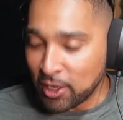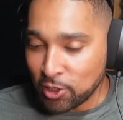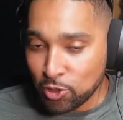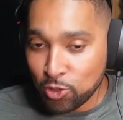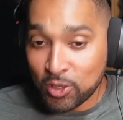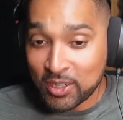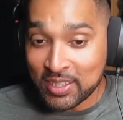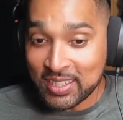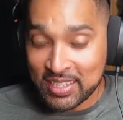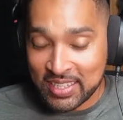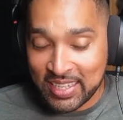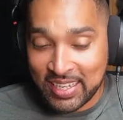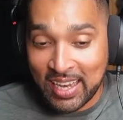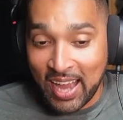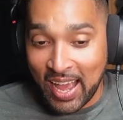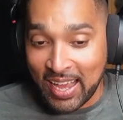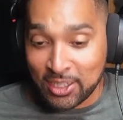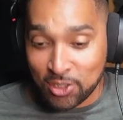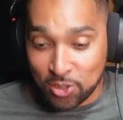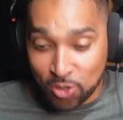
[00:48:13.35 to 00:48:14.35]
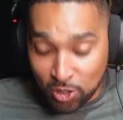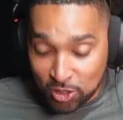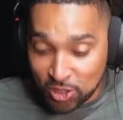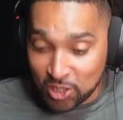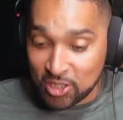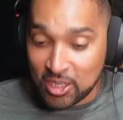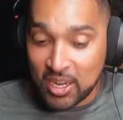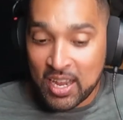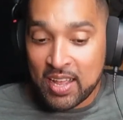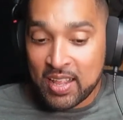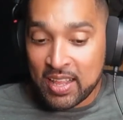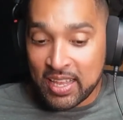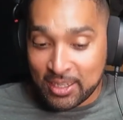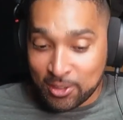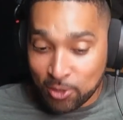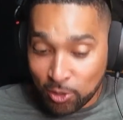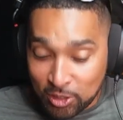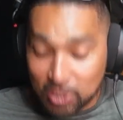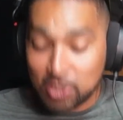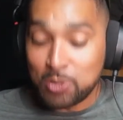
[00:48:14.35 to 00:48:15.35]
And you can see, like, it's not
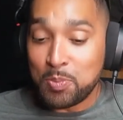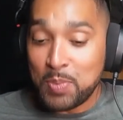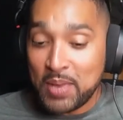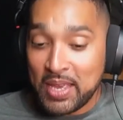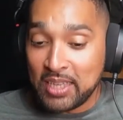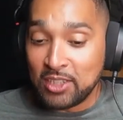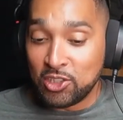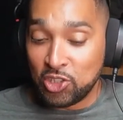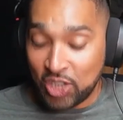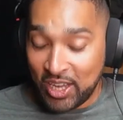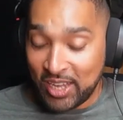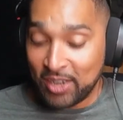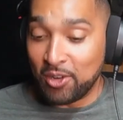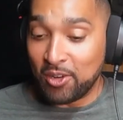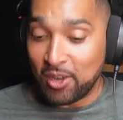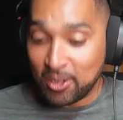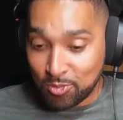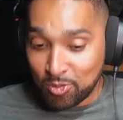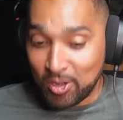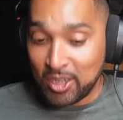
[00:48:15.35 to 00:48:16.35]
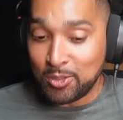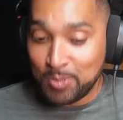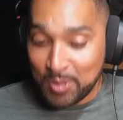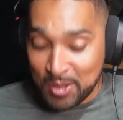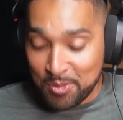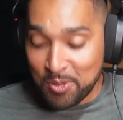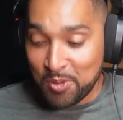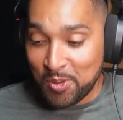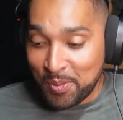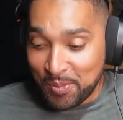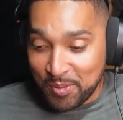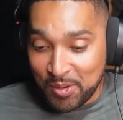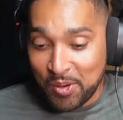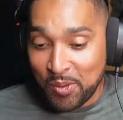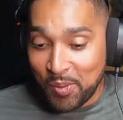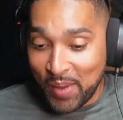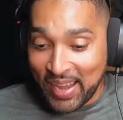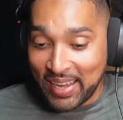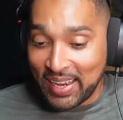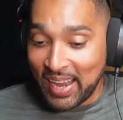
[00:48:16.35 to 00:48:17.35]
just me shitting on us British people when we're
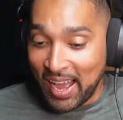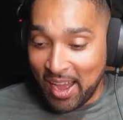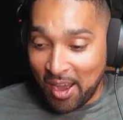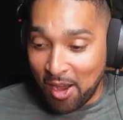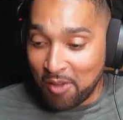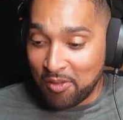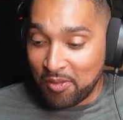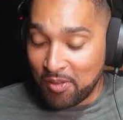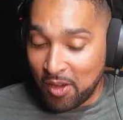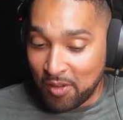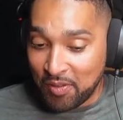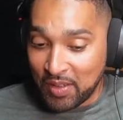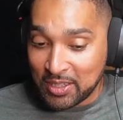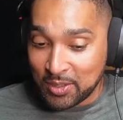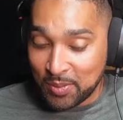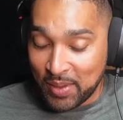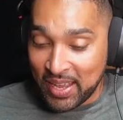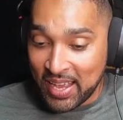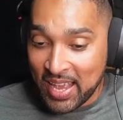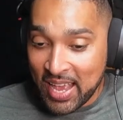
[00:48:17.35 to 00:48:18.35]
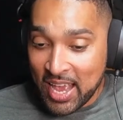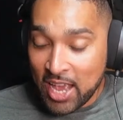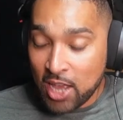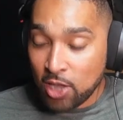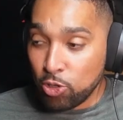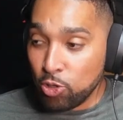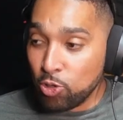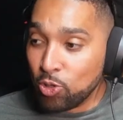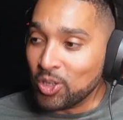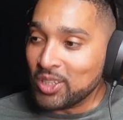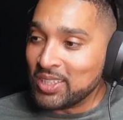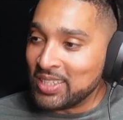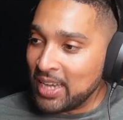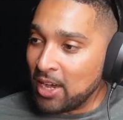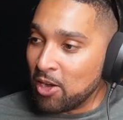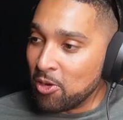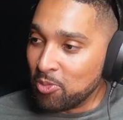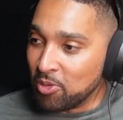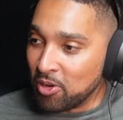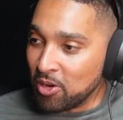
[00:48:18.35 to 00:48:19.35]
away, like our fans away. You could
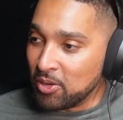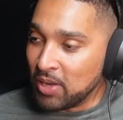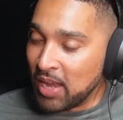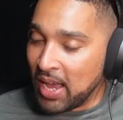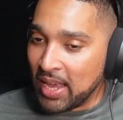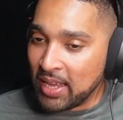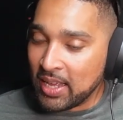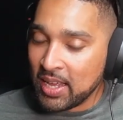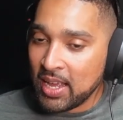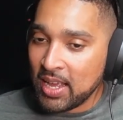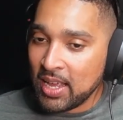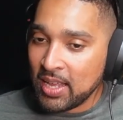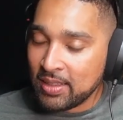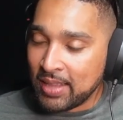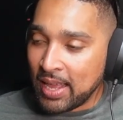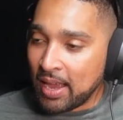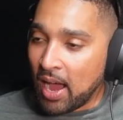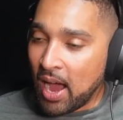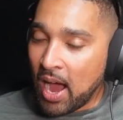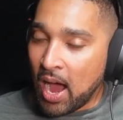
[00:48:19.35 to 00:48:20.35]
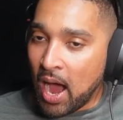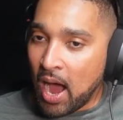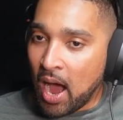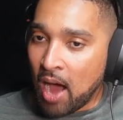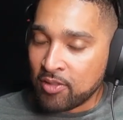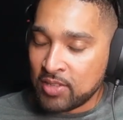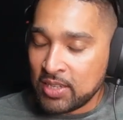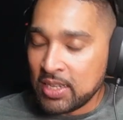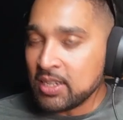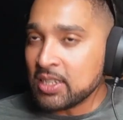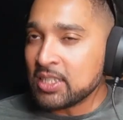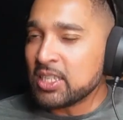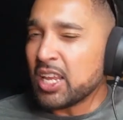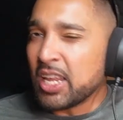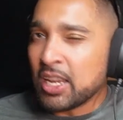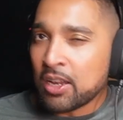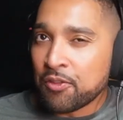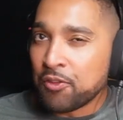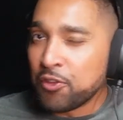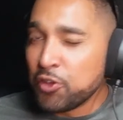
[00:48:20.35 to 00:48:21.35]
tell, bro, like, I've seen this
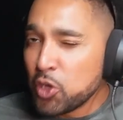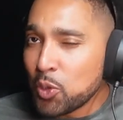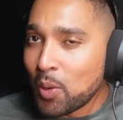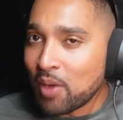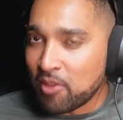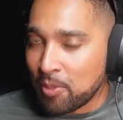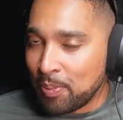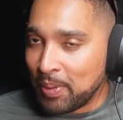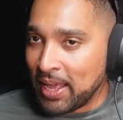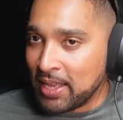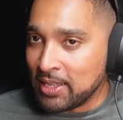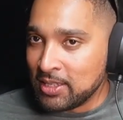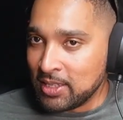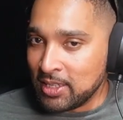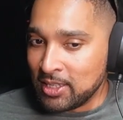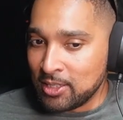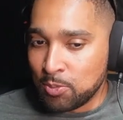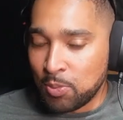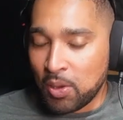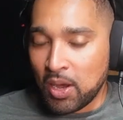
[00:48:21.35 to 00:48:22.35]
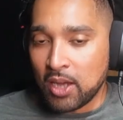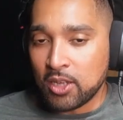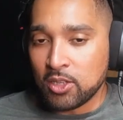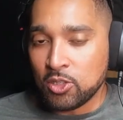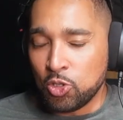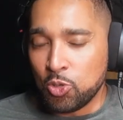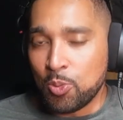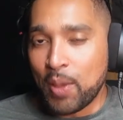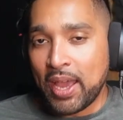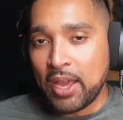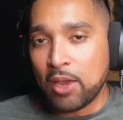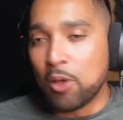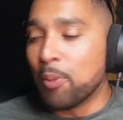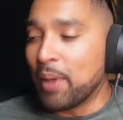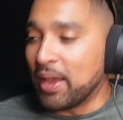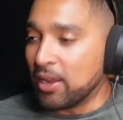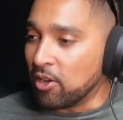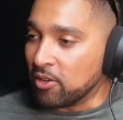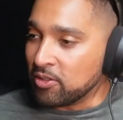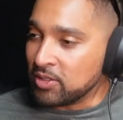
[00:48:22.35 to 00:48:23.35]
in a few other places, but you may or
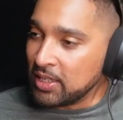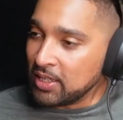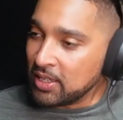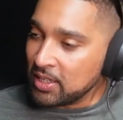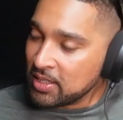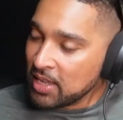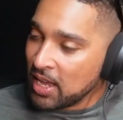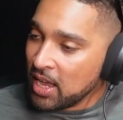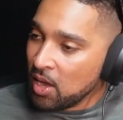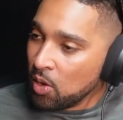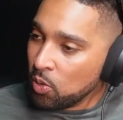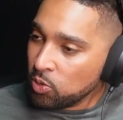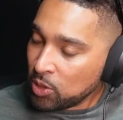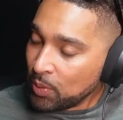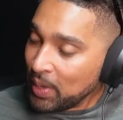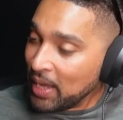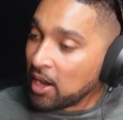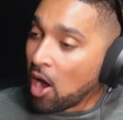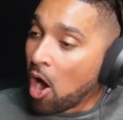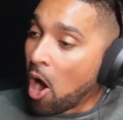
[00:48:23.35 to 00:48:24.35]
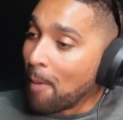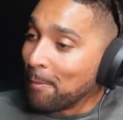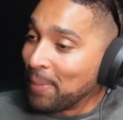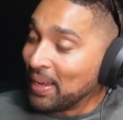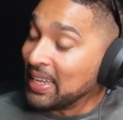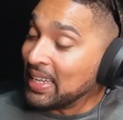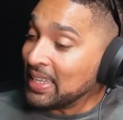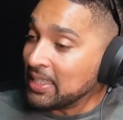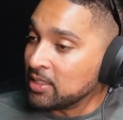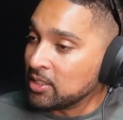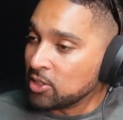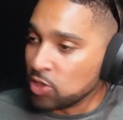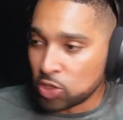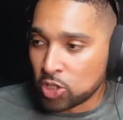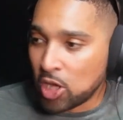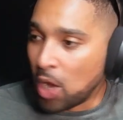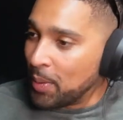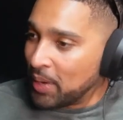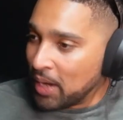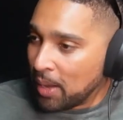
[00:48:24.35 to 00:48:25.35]
may not have seen this. So we had armed police just
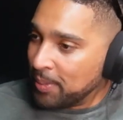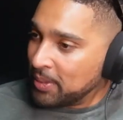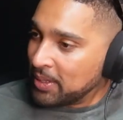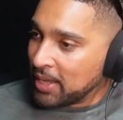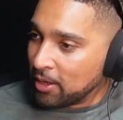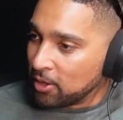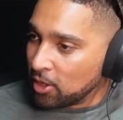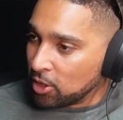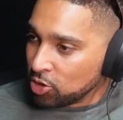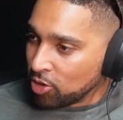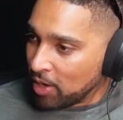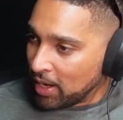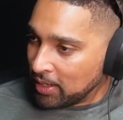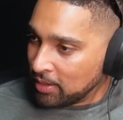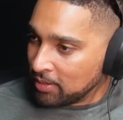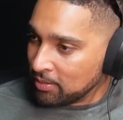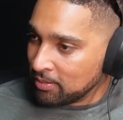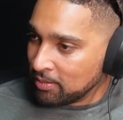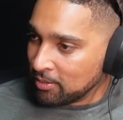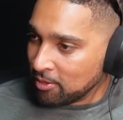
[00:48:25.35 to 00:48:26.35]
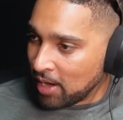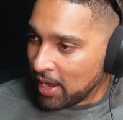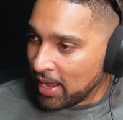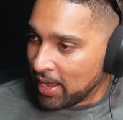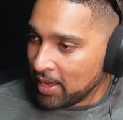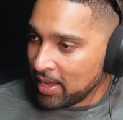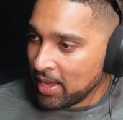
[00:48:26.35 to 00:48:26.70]
coming up and down our train, right?